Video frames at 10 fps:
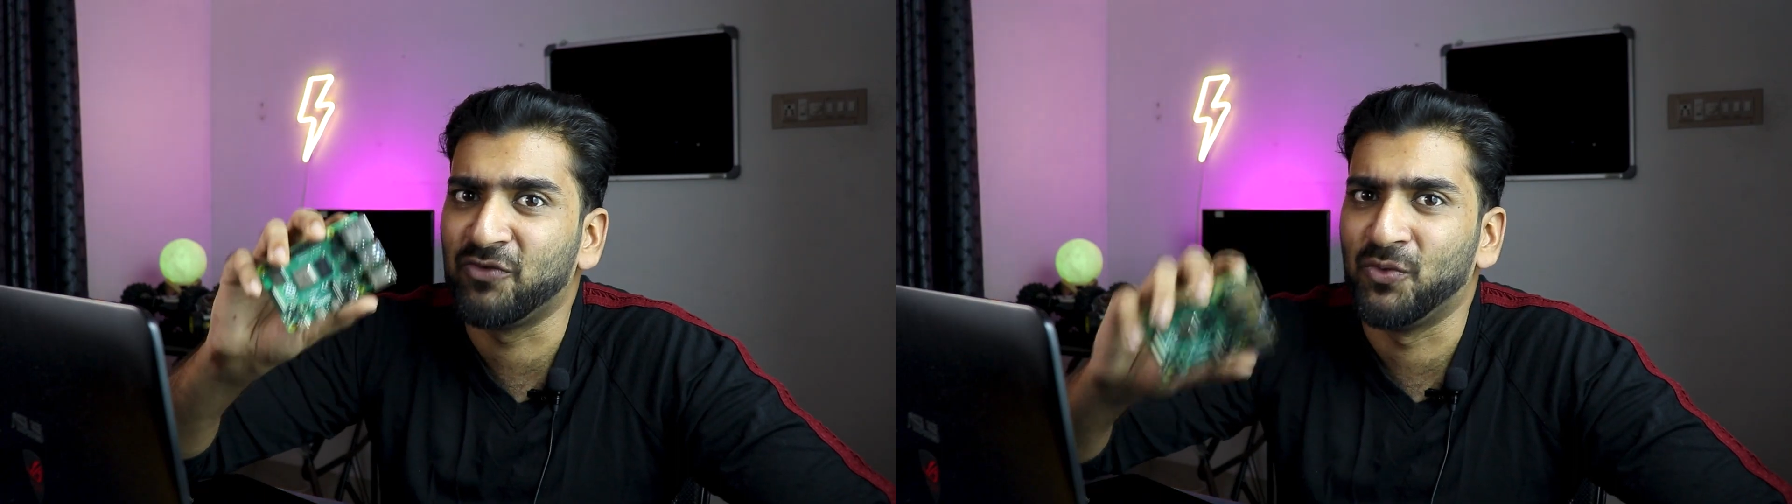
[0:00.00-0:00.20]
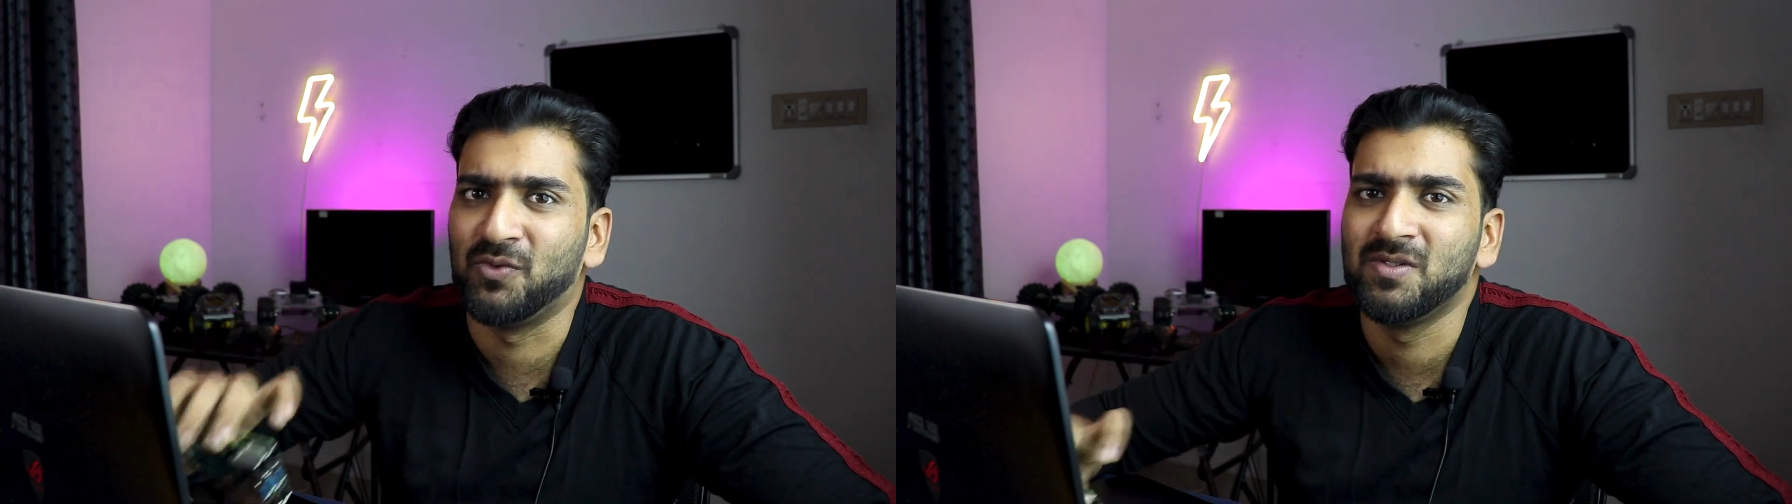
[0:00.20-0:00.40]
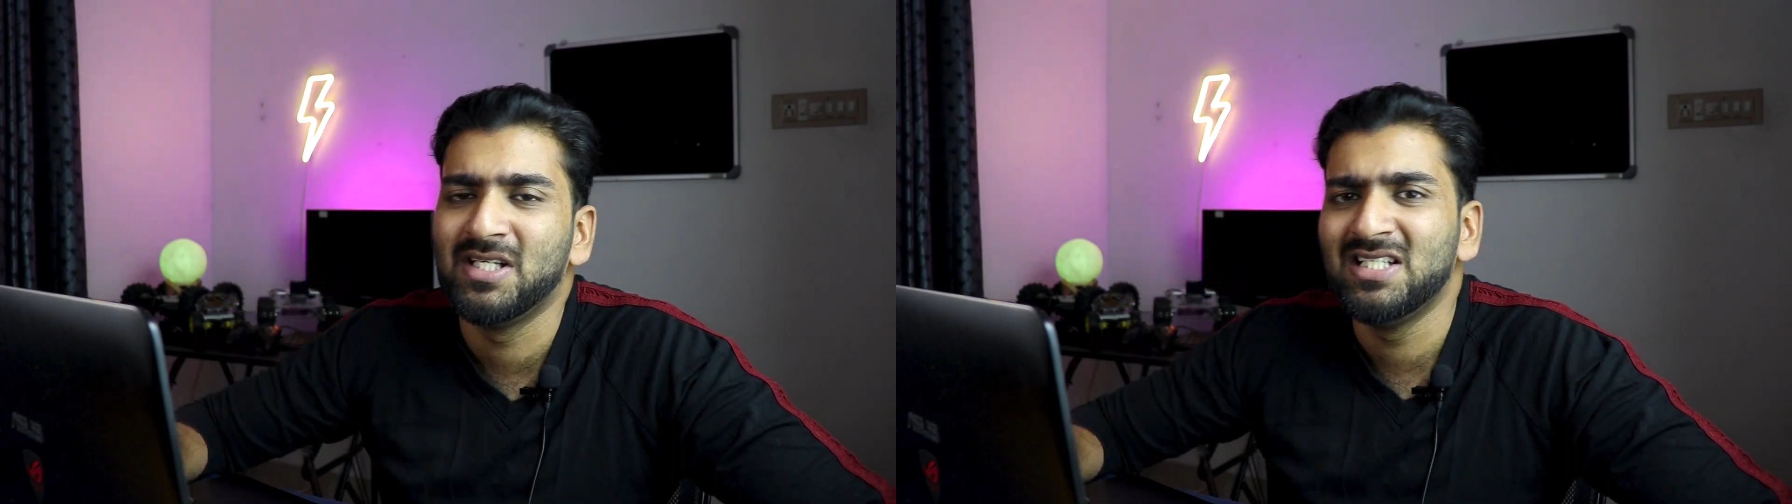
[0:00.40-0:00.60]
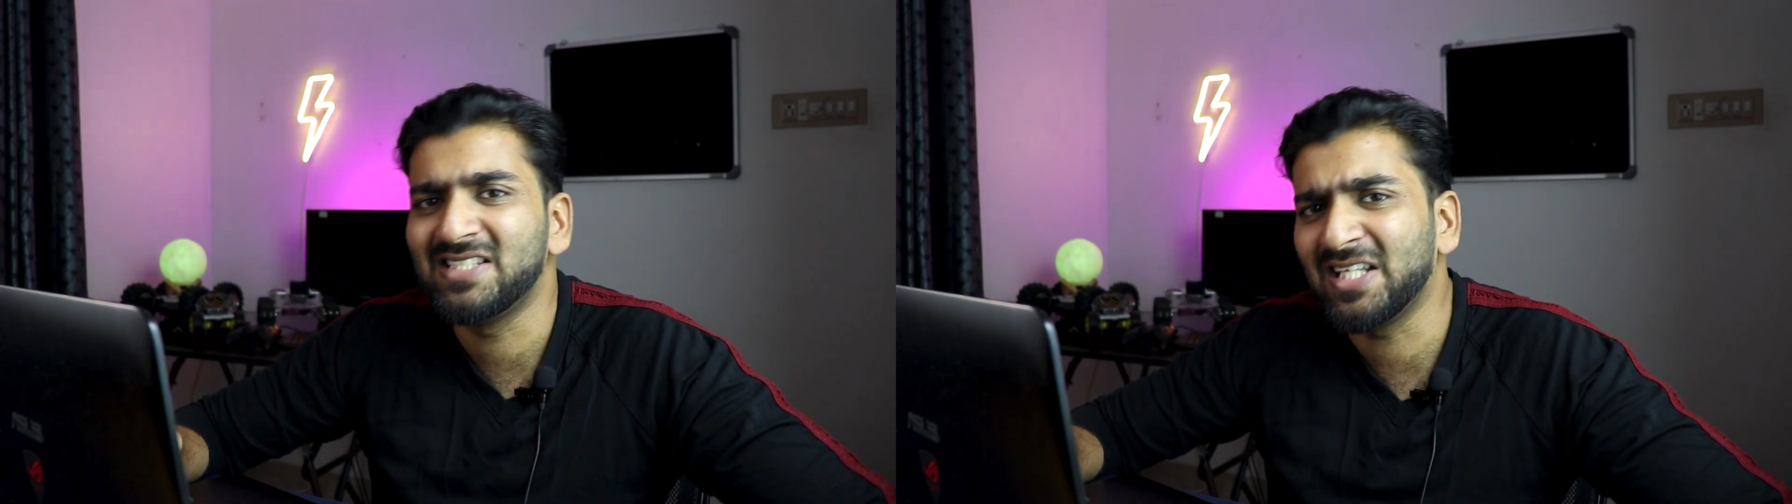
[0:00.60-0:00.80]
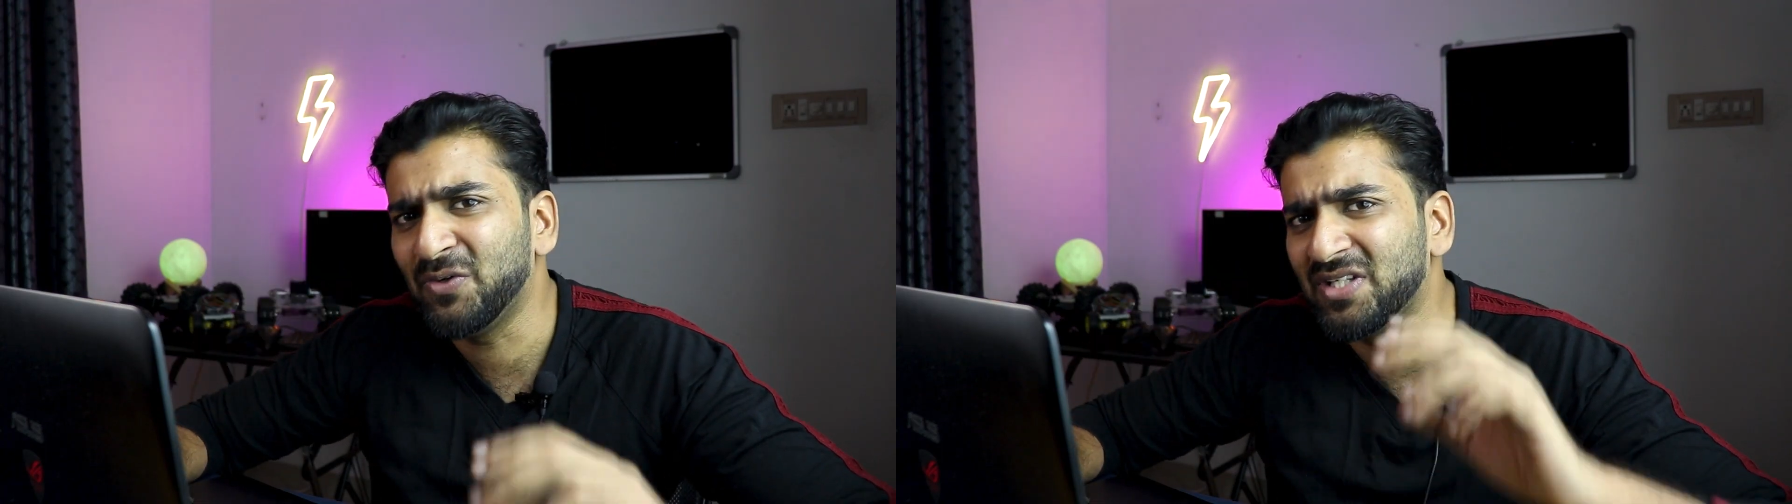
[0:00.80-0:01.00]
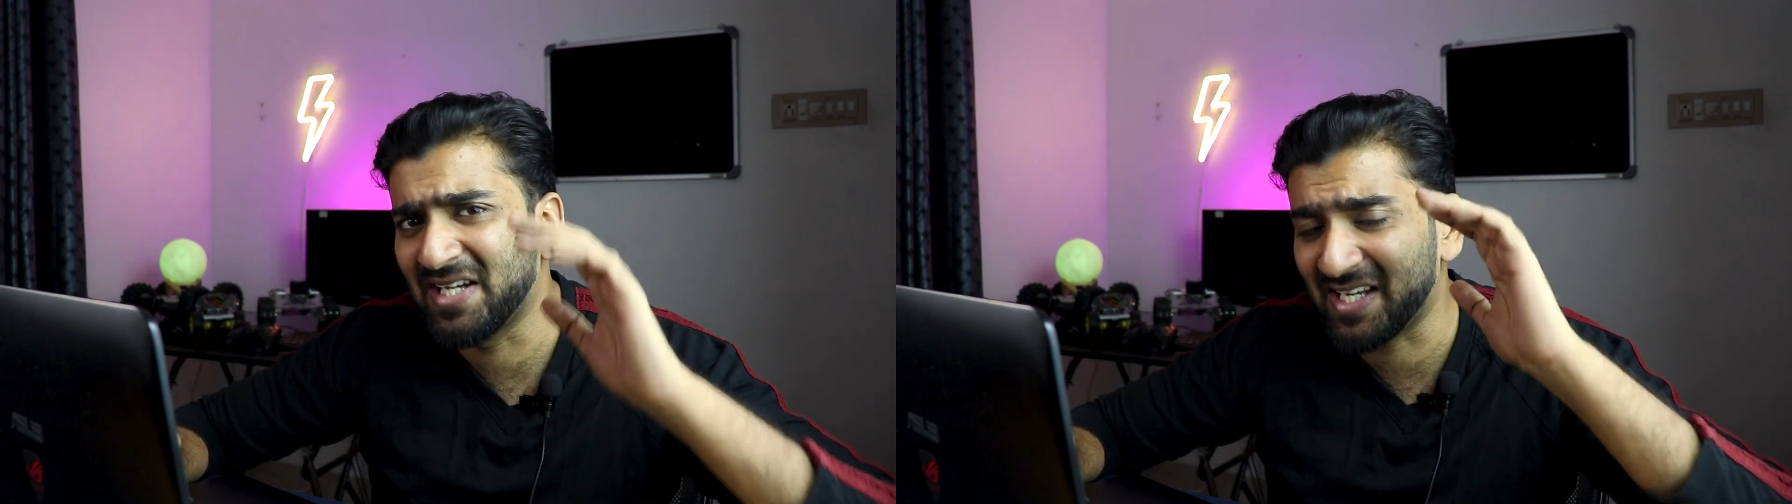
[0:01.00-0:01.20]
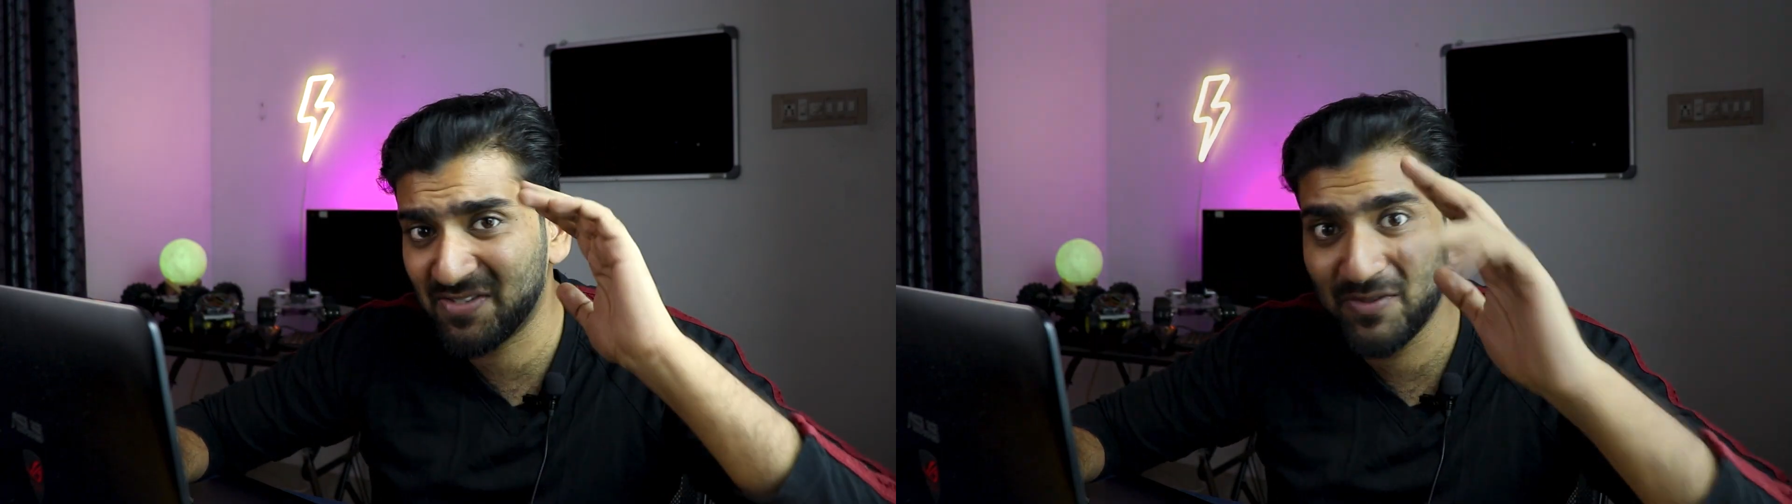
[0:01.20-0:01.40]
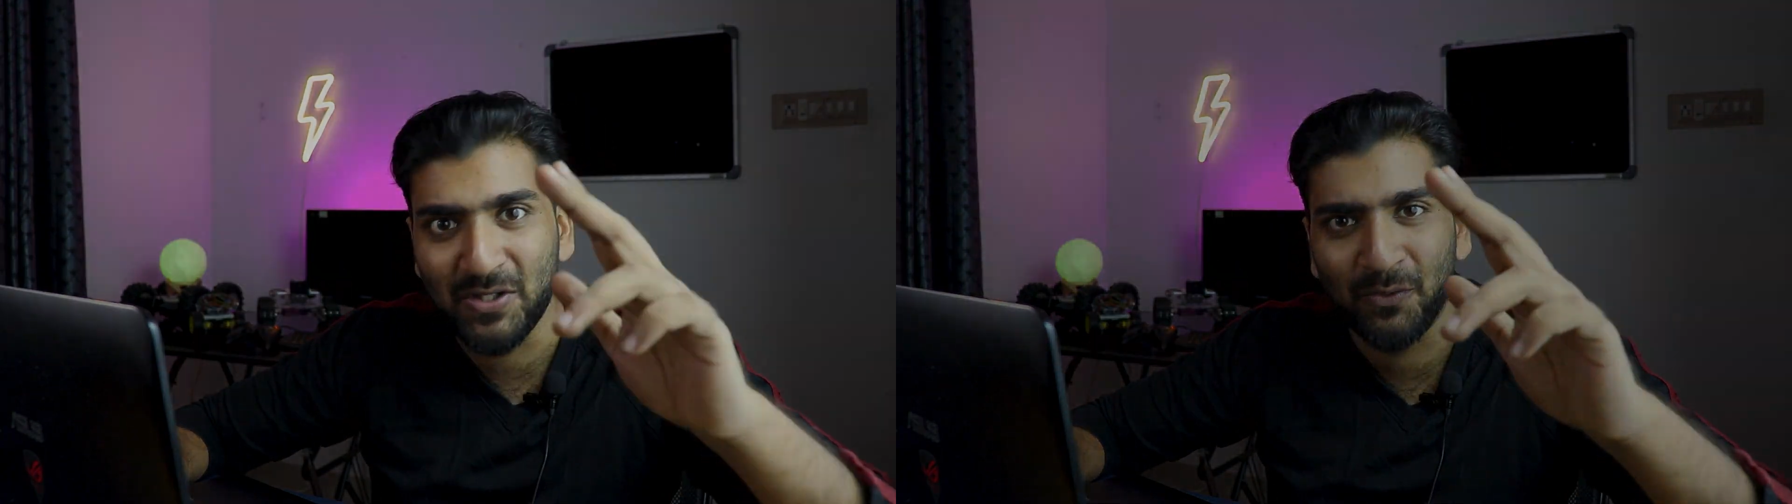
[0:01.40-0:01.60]
4. See you in the
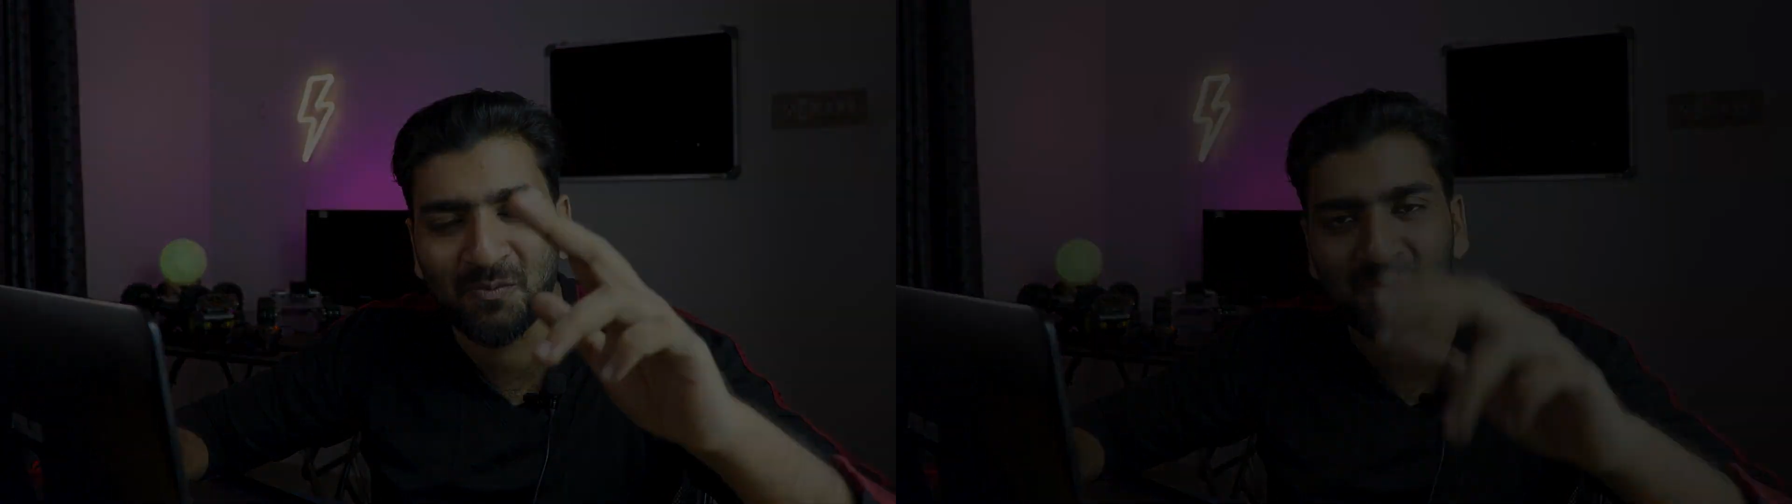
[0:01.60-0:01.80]
next video.